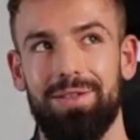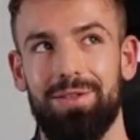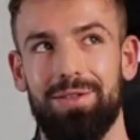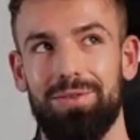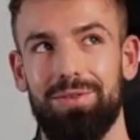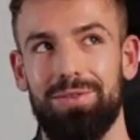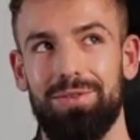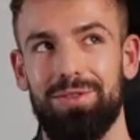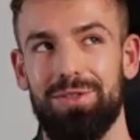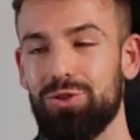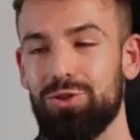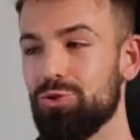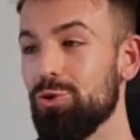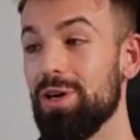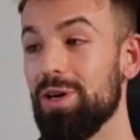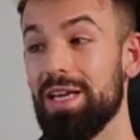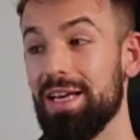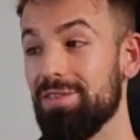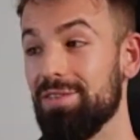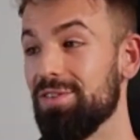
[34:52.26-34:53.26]

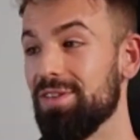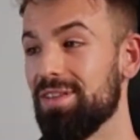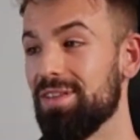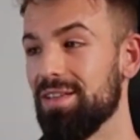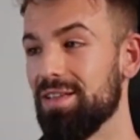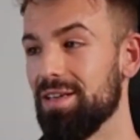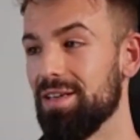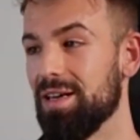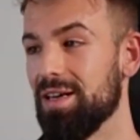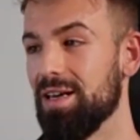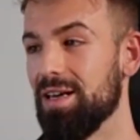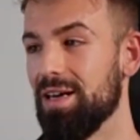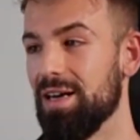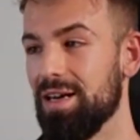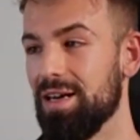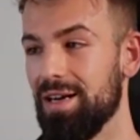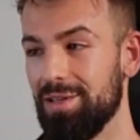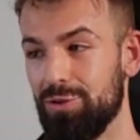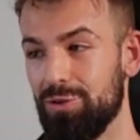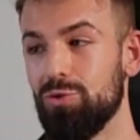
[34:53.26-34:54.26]
destroying everything.
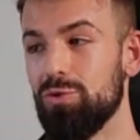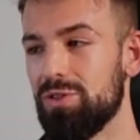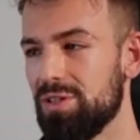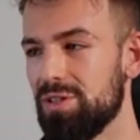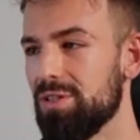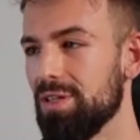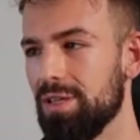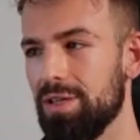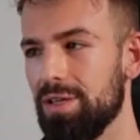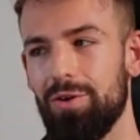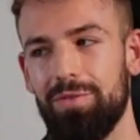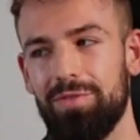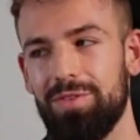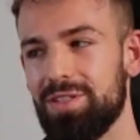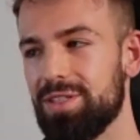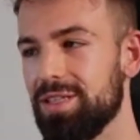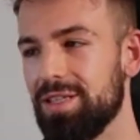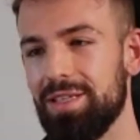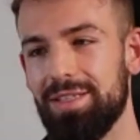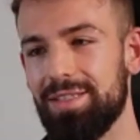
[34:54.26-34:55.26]
I do still,
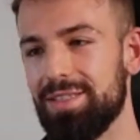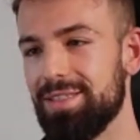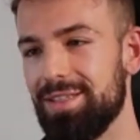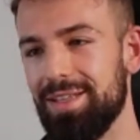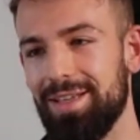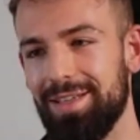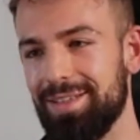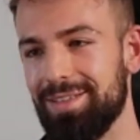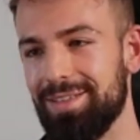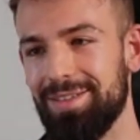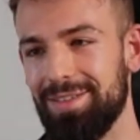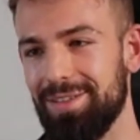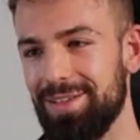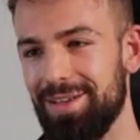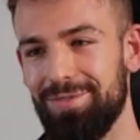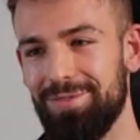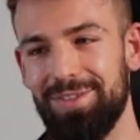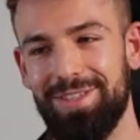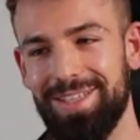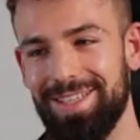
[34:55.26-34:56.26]
obviously, it's not
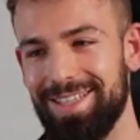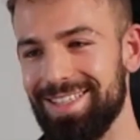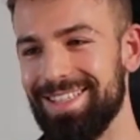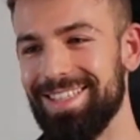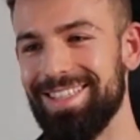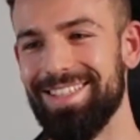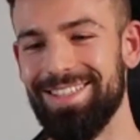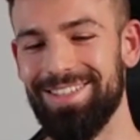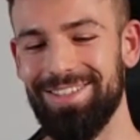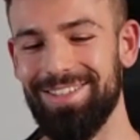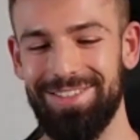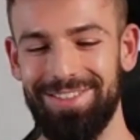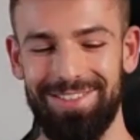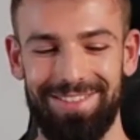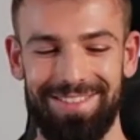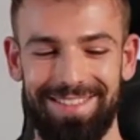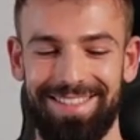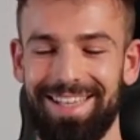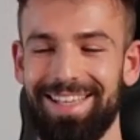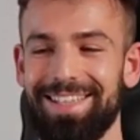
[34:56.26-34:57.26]
everything is easier
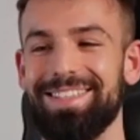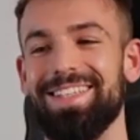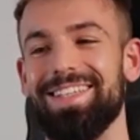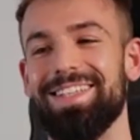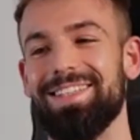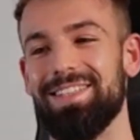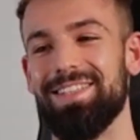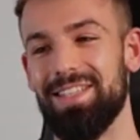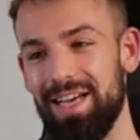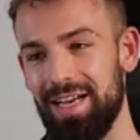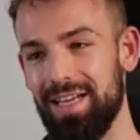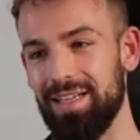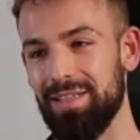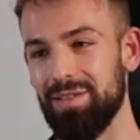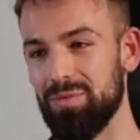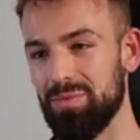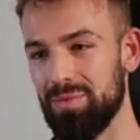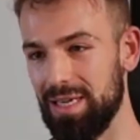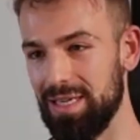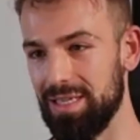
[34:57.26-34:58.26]
said than done,
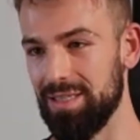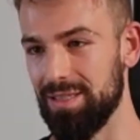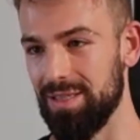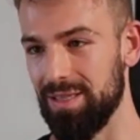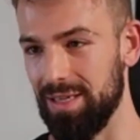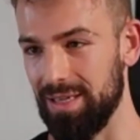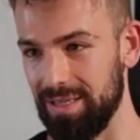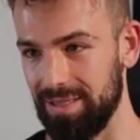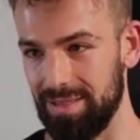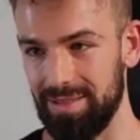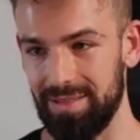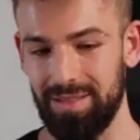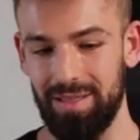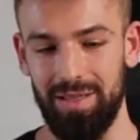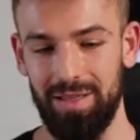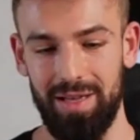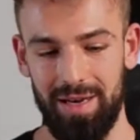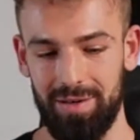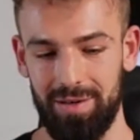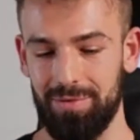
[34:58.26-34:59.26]
right? Like there's a
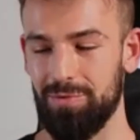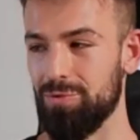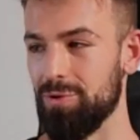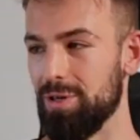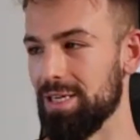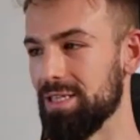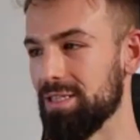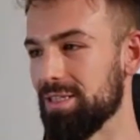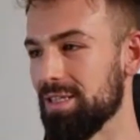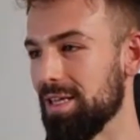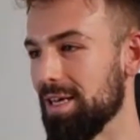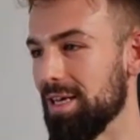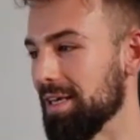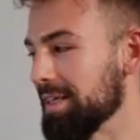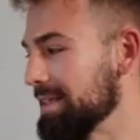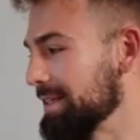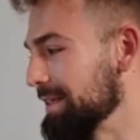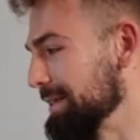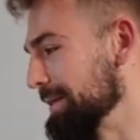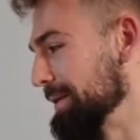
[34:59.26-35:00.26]
lot of ways, like
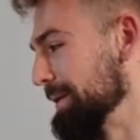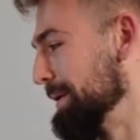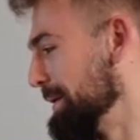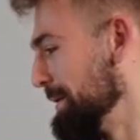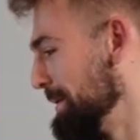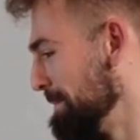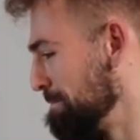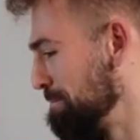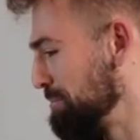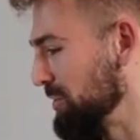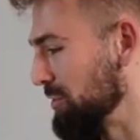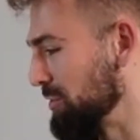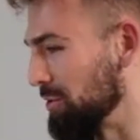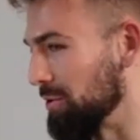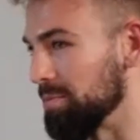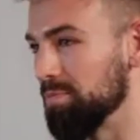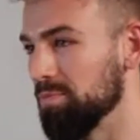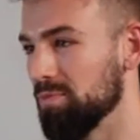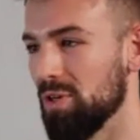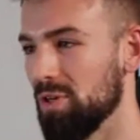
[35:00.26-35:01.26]
you know,
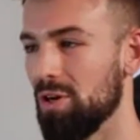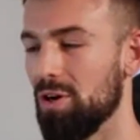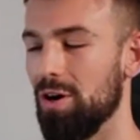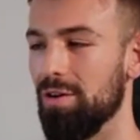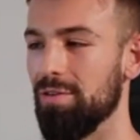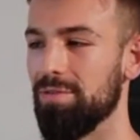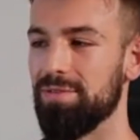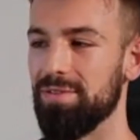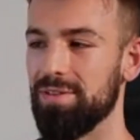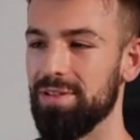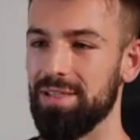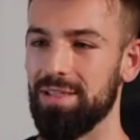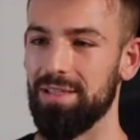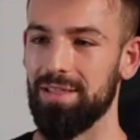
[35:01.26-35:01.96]
coffee,